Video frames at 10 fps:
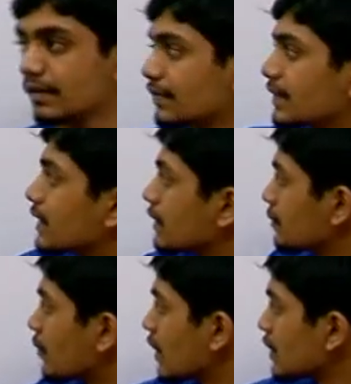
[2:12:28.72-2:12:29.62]
the
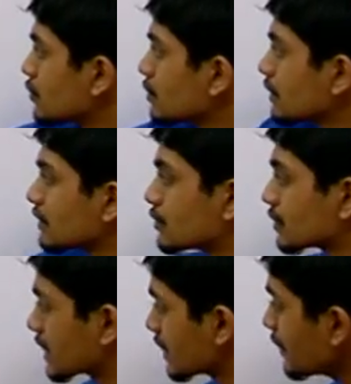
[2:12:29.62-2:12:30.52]
molecule
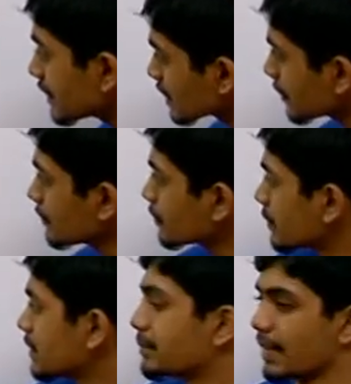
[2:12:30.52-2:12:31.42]
cannot come
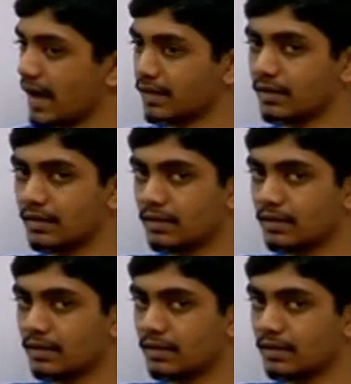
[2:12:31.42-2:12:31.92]
from the back.